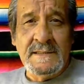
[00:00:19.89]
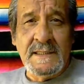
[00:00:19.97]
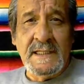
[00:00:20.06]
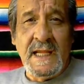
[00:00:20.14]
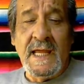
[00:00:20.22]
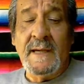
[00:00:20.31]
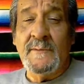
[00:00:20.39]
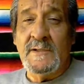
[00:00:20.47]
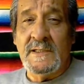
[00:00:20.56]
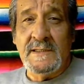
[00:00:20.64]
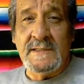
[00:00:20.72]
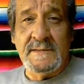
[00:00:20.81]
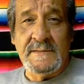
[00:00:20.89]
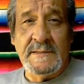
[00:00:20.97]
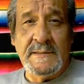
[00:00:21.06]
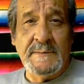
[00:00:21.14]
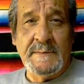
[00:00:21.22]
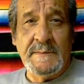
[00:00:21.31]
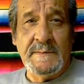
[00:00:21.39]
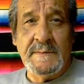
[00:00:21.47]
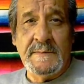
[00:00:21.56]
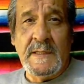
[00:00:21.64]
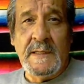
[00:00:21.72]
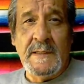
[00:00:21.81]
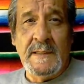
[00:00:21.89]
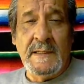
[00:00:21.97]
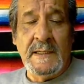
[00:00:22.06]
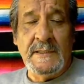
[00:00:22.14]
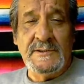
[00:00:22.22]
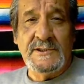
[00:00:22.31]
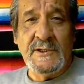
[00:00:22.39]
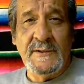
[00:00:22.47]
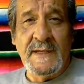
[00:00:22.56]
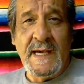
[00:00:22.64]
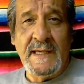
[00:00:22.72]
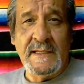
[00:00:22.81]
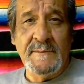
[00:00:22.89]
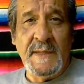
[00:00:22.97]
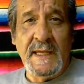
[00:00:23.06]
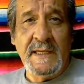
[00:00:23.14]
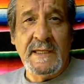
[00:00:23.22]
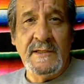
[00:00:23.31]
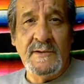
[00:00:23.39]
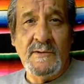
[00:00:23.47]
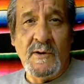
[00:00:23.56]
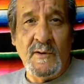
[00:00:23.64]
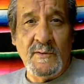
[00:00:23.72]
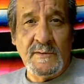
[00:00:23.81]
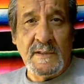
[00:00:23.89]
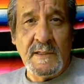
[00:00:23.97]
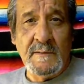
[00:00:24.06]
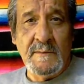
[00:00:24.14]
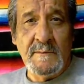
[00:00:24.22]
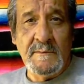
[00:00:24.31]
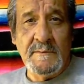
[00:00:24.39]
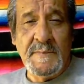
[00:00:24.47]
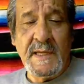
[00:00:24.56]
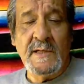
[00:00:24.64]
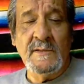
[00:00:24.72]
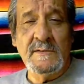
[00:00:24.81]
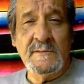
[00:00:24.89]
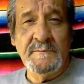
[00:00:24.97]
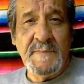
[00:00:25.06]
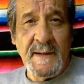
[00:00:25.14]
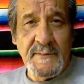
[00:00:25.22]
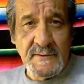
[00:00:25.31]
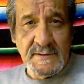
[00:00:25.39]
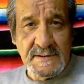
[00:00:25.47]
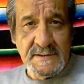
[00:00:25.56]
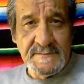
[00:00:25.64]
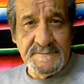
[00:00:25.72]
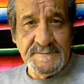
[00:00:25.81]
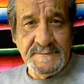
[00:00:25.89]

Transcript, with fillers: Today I'm going to show you how to make your own pickled peppers.